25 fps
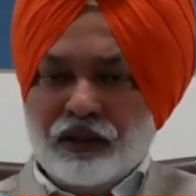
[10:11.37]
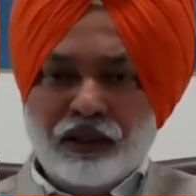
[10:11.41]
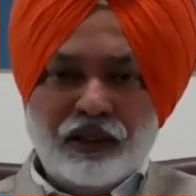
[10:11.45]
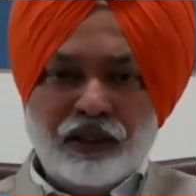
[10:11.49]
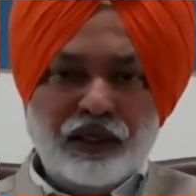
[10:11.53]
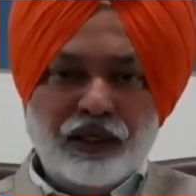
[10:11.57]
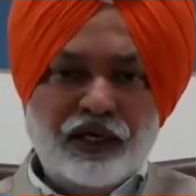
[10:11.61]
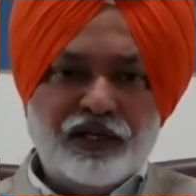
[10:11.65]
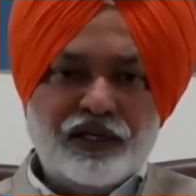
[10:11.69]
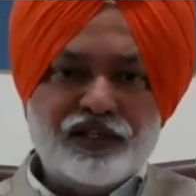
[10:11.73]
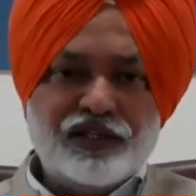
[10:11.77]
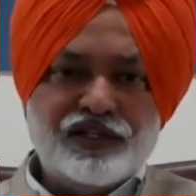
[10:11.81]

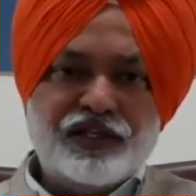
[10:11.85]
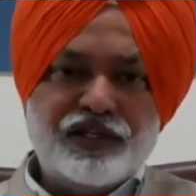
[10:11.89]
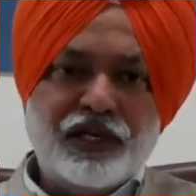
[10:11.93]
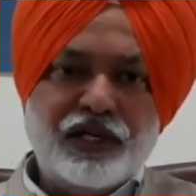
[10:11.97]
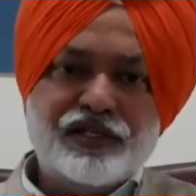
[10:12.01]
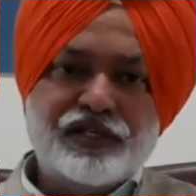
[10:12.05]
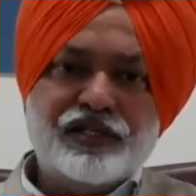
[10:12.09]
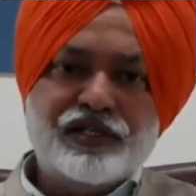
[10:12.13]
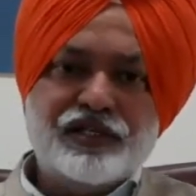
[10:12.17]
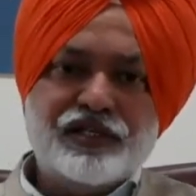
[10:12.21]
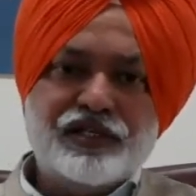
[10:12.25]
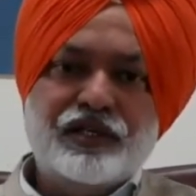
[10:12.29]
It
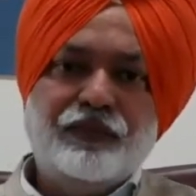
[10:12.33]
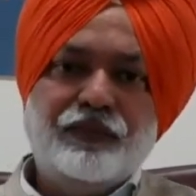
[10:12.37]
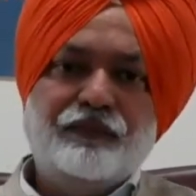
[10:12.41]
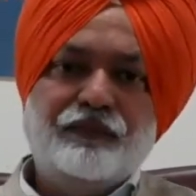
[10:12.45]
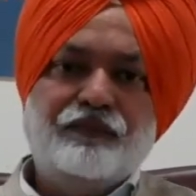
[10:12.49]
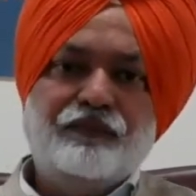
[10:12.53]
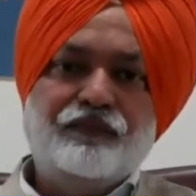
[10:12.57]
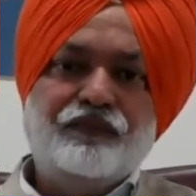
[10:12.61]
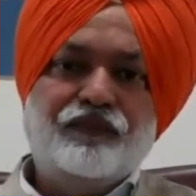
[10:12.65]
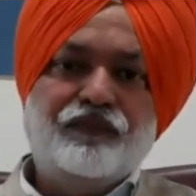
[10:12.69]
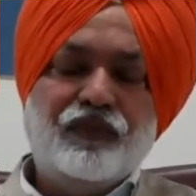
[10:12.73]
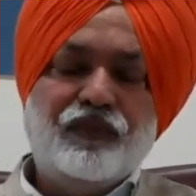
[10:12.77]
states
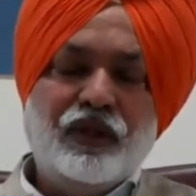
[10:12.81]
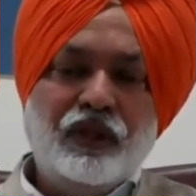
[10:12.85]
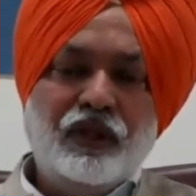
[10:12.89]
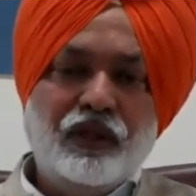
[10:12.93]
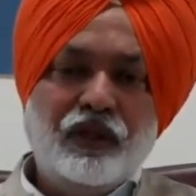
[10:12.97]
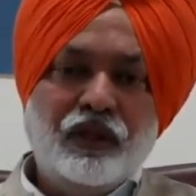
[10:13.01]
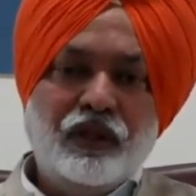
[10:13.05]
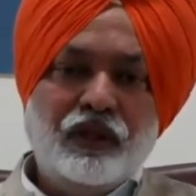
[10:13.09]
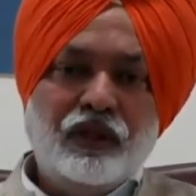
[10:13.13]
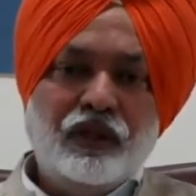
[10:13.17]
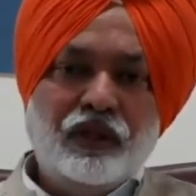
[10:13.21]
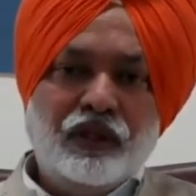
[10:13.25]

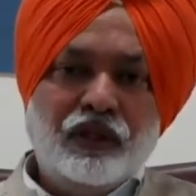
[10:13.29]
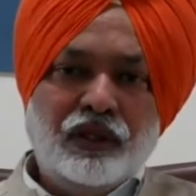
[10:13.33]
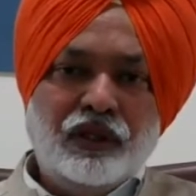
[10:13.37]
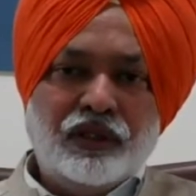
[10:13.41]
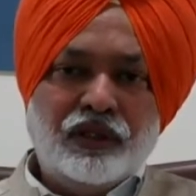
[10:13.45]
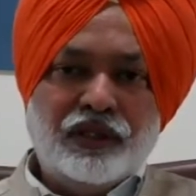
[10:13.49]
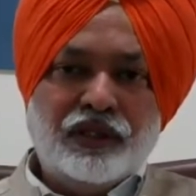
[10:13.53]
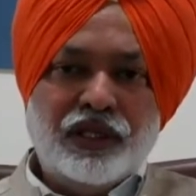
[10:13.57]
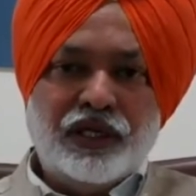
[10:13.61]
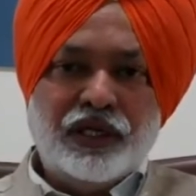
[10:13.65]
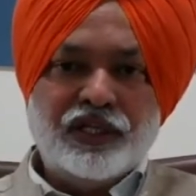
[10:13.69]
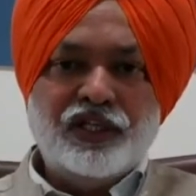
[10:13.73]

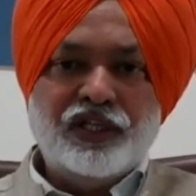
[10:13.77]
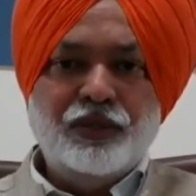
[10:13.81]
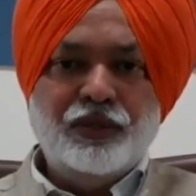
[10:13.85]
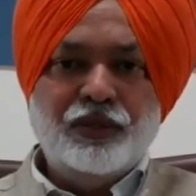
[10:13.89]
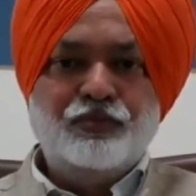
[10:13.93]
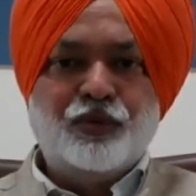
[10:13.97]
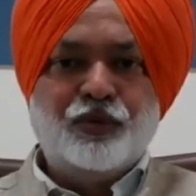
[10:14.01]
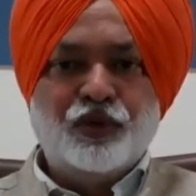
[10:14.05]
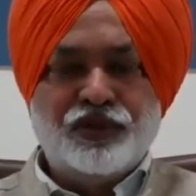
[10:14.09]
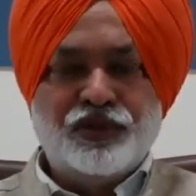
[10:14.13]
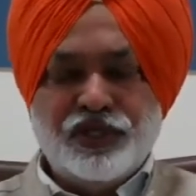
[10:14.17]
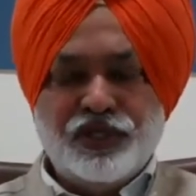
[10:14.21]
that the
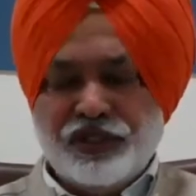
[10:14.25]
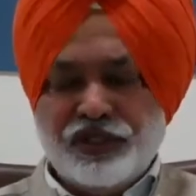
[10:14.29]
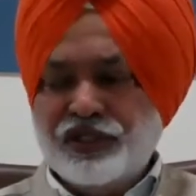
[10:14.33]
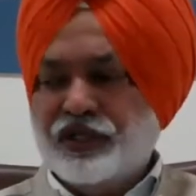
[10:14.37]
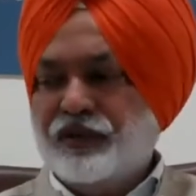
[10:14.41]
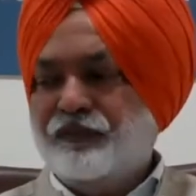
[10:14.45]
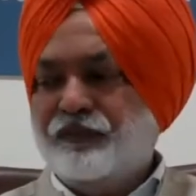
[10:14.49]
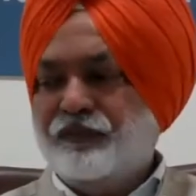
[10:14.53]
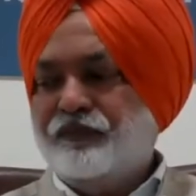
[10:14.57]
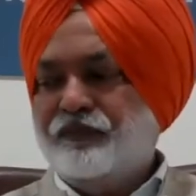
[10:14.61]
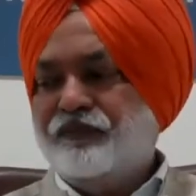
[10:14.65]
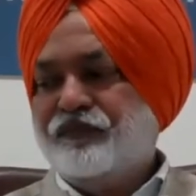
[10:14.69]

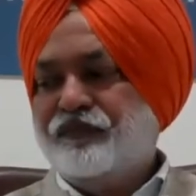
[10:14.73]
procedure